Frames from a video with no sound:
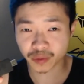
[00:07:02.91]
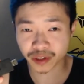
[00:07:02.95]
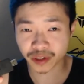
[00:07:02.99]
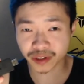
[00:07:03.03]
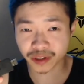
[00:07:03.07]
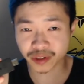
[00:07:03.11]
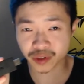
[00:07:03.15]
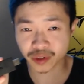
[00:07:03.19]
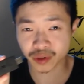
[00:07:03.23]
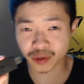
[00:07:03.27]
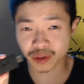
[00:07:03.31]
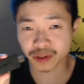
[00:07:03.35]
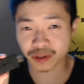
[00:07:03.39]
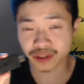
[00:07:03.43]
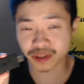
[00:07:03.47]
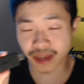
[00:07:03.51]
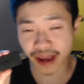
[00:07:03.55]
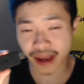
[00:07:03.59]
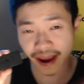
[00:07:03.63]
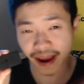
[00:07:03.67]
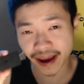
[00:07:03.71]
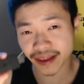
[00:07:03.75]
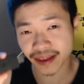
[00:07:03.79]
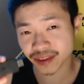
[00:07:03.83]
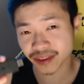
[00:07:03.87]
controllers
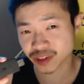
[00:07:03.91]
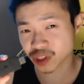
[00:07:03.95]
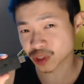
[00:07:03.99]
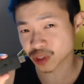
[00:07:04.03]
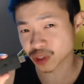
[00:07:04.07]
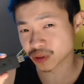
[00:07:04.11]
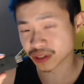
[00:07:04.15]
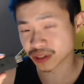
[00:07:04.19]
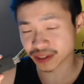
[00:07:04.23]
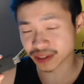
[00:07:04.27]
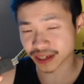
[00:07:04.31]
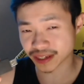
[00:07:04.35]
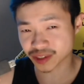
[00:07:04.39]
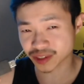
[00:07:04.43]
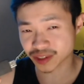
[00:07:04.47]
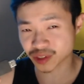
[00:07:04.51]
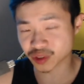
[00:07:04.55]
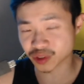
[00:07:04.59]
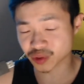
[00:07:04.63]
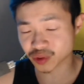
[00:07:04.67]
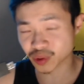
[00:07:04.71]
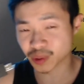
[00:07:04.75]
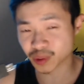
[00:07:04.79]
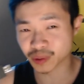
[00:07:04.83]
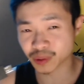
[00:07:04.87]
and the Series X
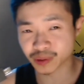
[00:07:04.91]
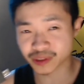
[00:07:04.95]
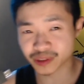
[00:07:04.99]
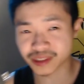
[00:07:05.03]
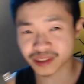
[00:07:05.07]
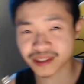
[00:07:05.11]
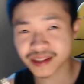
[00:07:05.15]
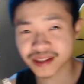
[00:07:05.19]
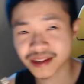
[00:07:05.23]
controllers.